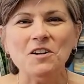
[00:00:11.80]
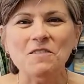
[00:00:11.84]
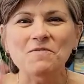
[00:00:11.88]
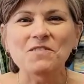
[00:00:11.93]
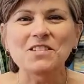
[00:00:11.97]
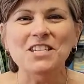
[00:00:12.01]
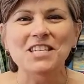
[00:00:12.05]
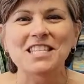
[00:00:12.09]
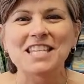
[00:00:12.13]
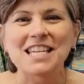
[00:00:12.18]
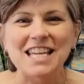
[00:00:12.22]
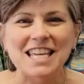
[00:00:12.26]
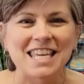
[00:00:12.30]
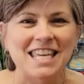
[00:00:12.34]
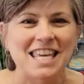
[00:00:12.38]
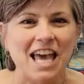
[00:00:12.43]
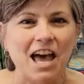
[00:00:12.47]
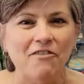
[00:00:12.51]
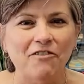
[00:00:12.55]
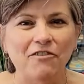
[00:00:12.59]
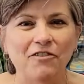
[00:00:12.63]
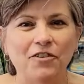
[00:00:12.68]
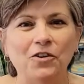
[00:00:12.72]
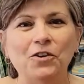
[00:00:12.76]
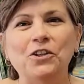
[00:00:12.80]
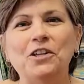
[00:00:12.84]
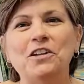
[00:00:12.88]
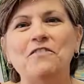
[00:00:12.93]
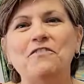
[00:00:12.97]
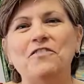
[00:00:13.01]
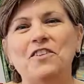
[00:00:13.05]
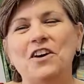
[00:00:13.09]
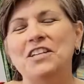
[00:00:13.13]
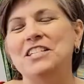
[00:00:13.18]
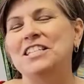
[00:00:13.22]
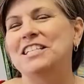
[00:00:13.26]
Welcome to the Get
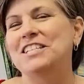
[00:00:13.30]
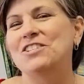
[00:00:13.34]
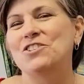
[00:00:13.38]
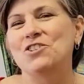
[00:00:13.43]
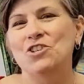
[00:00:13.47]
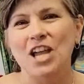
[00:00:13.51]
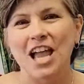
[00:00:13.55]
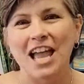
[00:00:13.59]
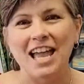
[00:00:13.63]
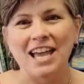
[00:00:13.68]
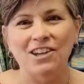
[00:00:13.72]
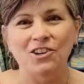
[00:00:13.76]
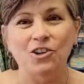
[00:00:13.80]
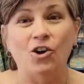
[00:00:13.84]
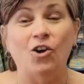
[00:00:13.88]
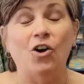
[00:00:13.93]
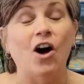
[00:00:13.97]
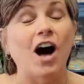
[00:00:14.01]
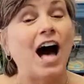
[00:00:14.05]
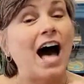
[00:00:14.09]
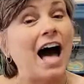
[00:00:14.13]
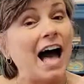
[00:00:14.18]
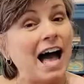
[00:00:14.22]
Fully Funded channel.